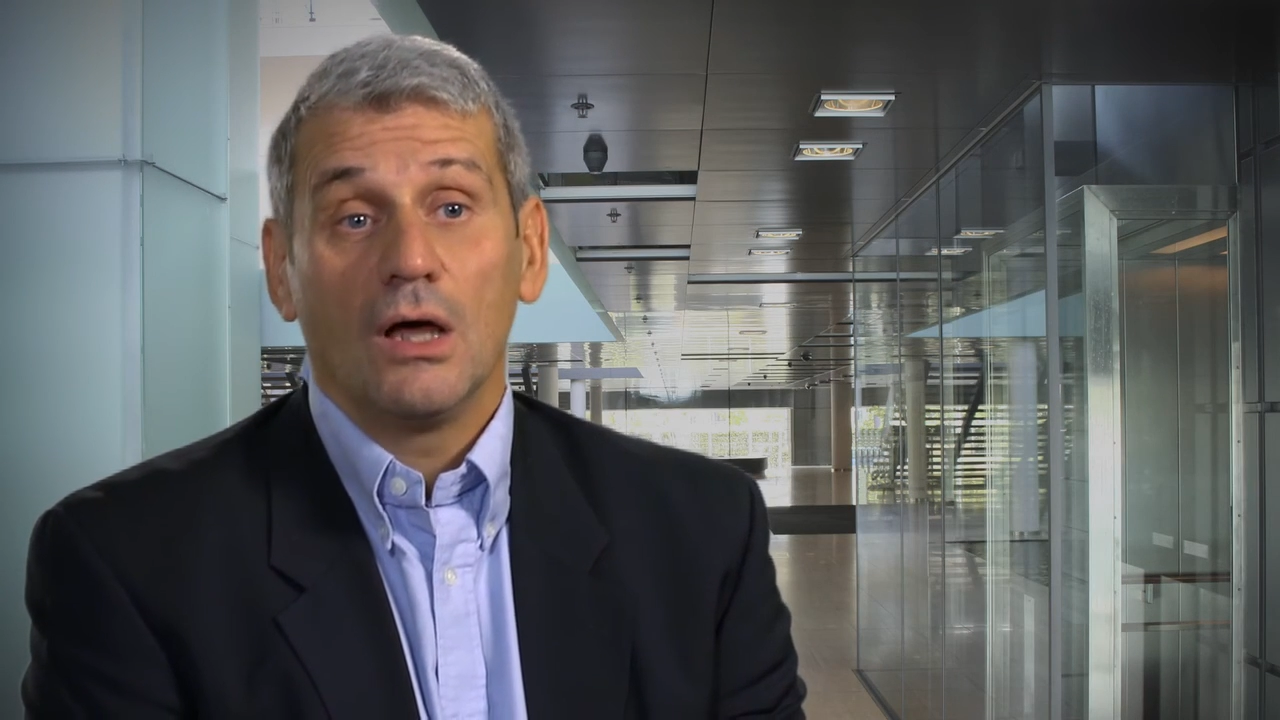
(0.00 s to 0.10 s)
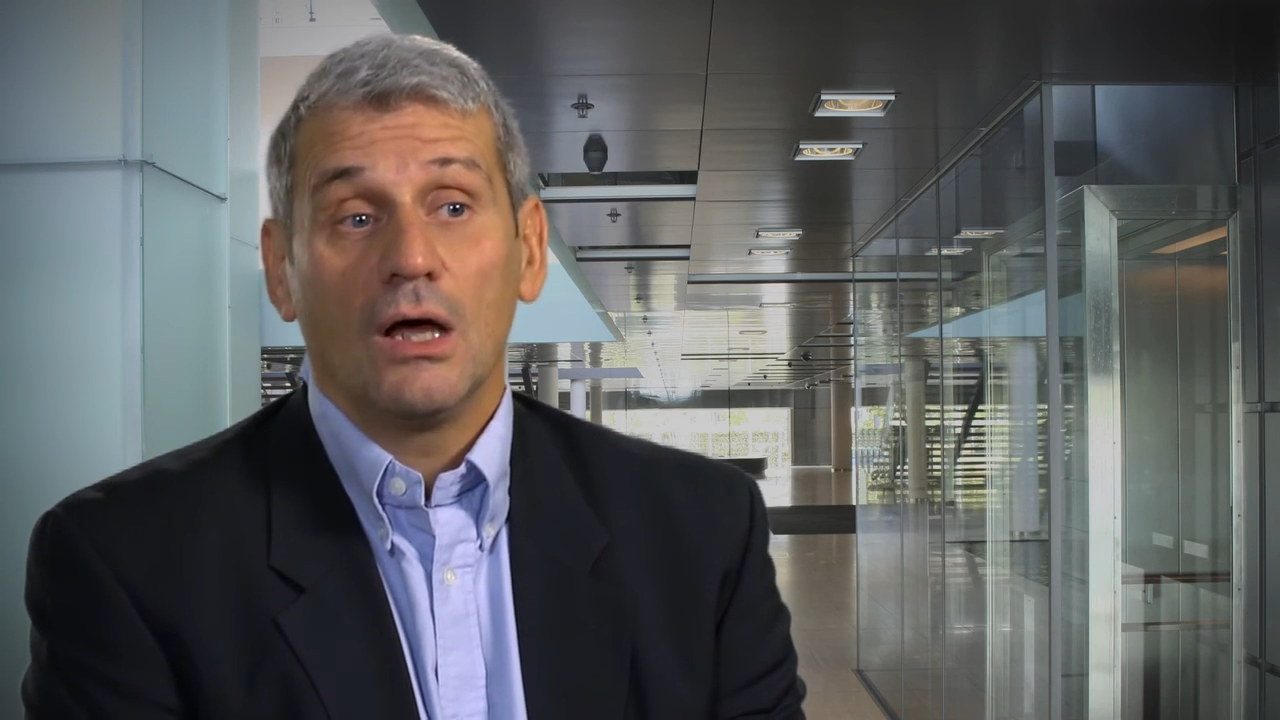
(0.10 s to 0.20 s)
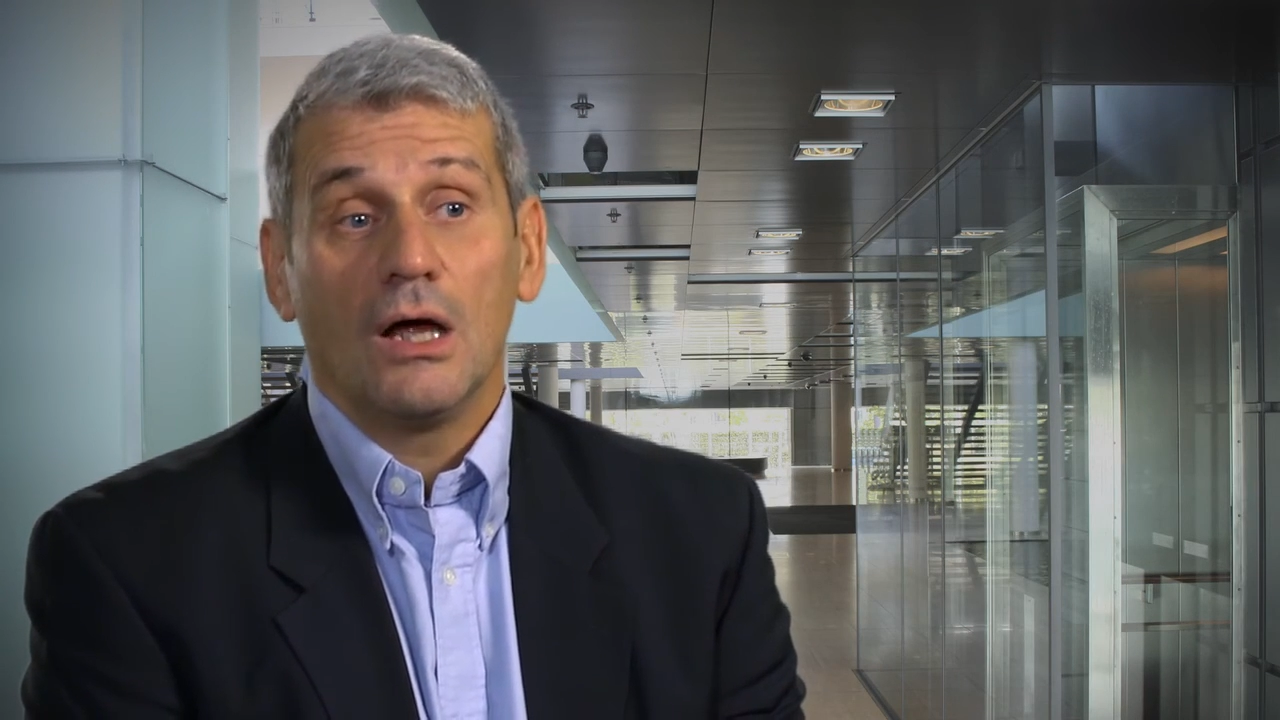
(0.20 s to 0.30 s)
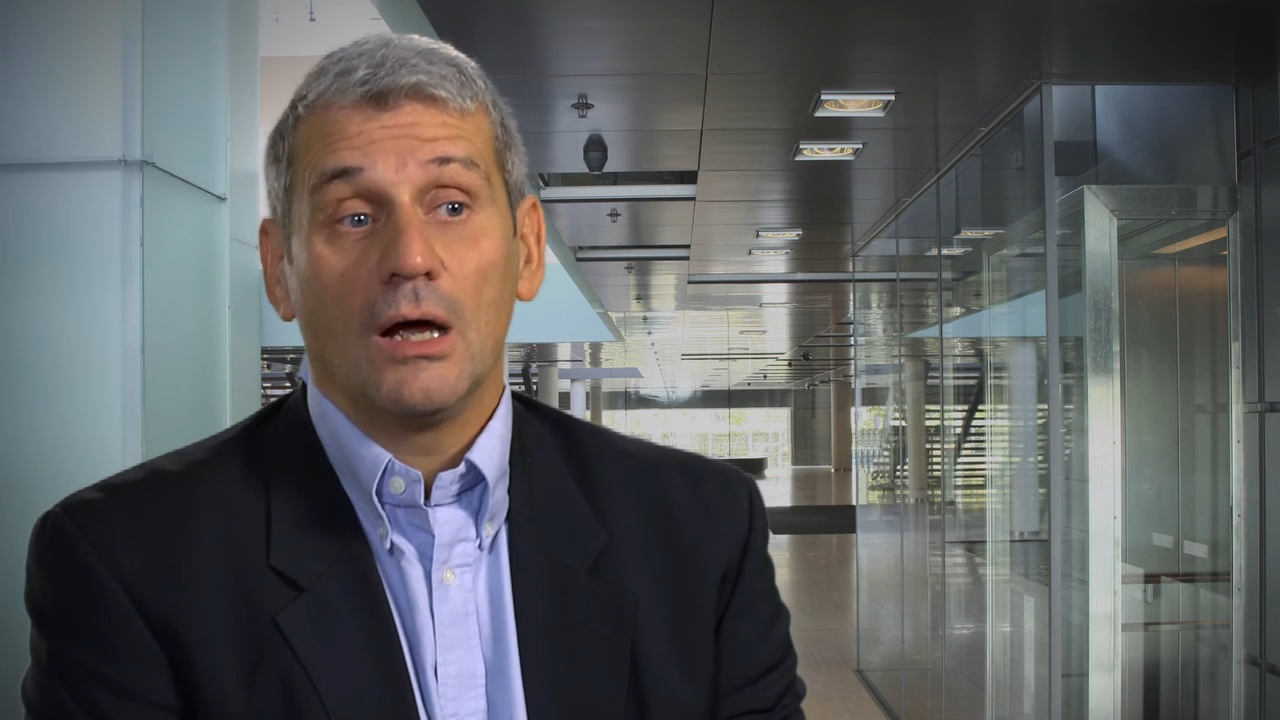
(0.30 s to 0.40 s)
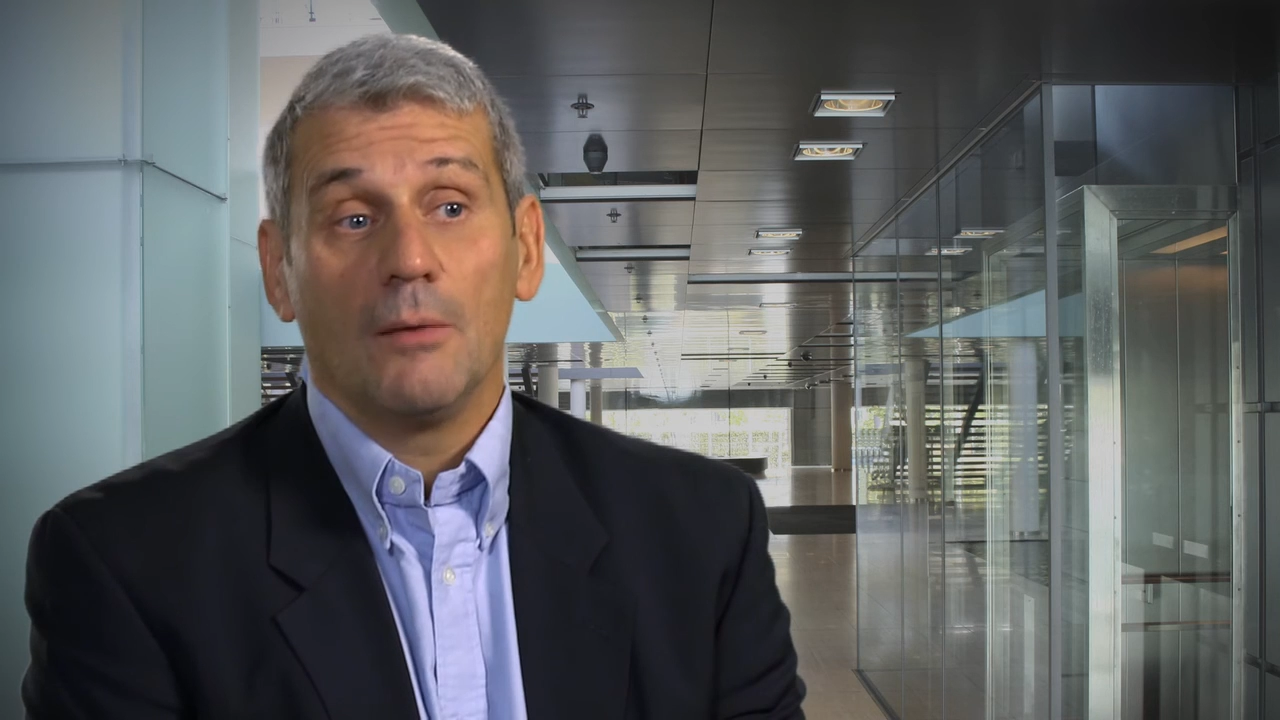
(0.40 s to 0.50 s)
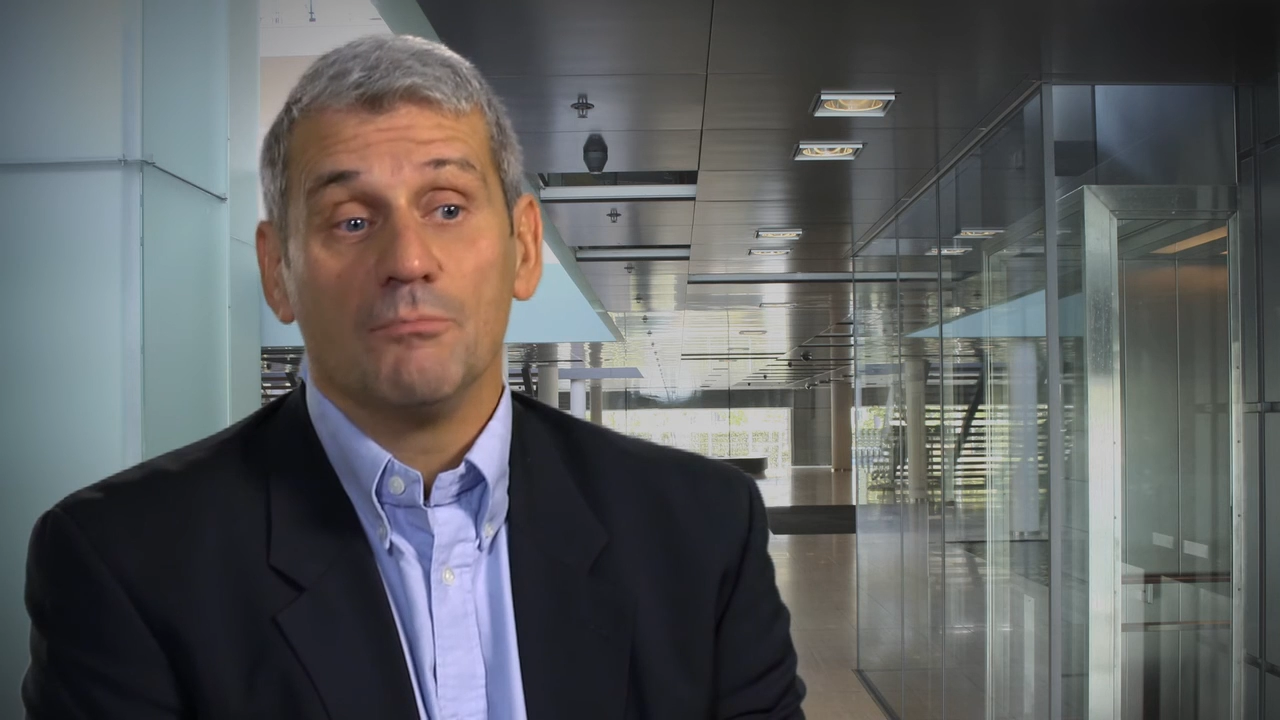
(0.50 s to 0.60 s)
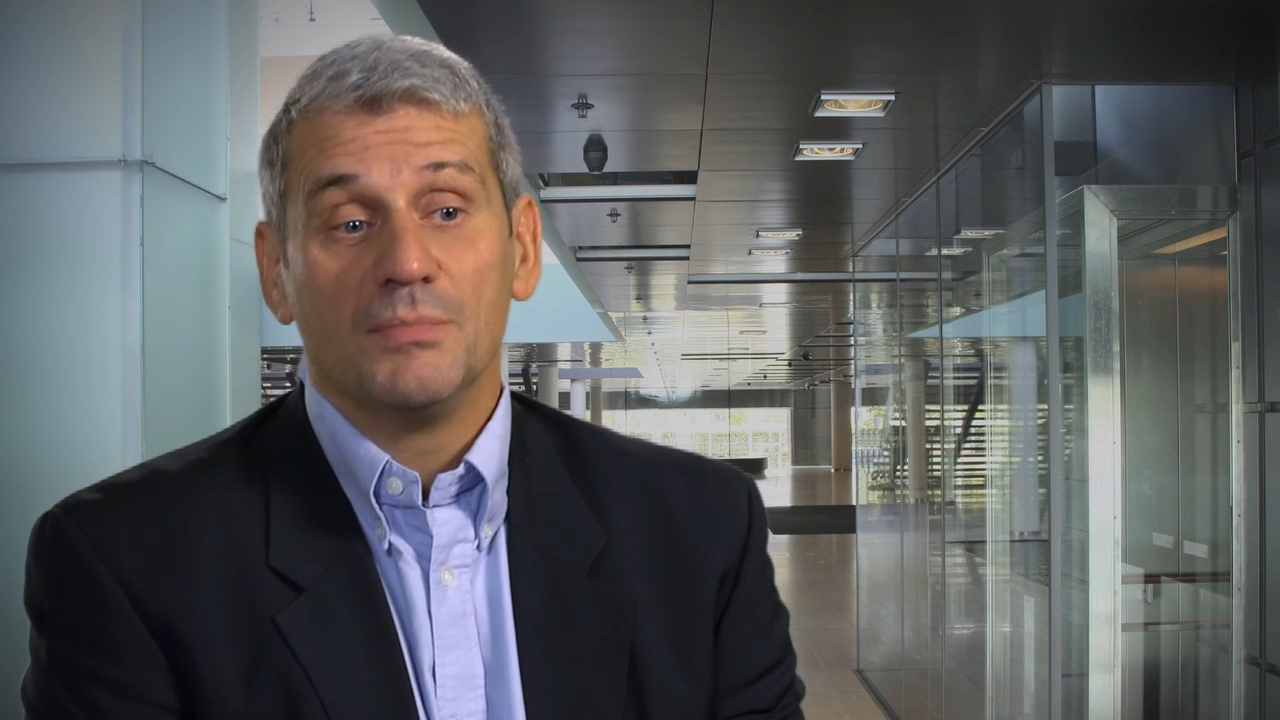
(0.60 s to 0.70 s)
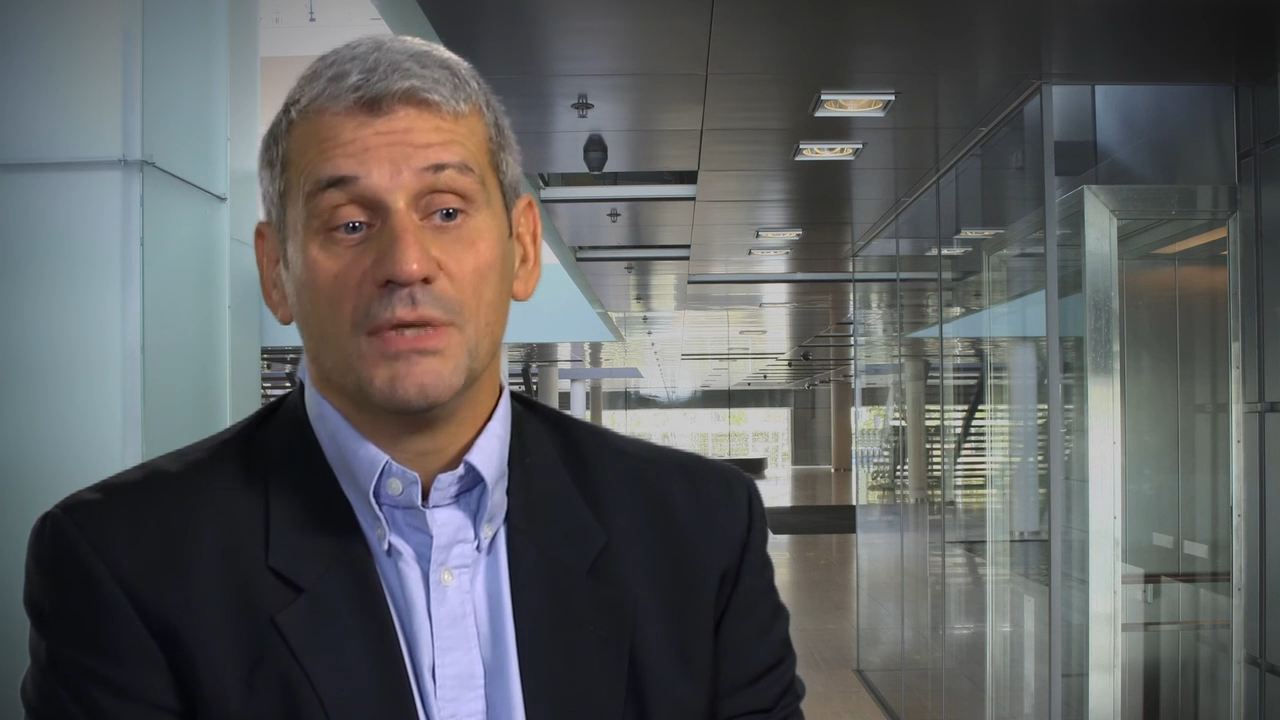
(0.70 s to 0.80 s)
um,